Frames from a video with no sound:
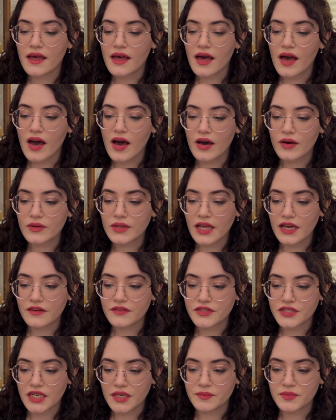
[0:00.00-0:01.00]
how life
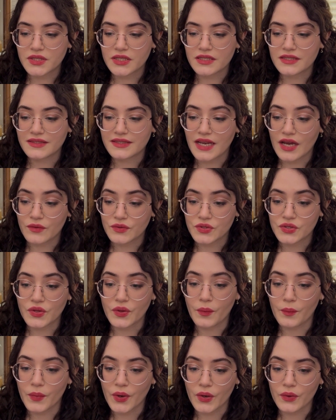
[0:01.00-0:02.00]
shapes us down to the
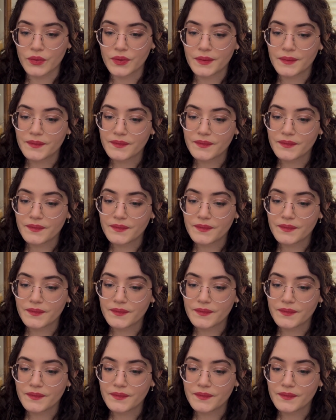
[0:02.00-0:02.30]
bone.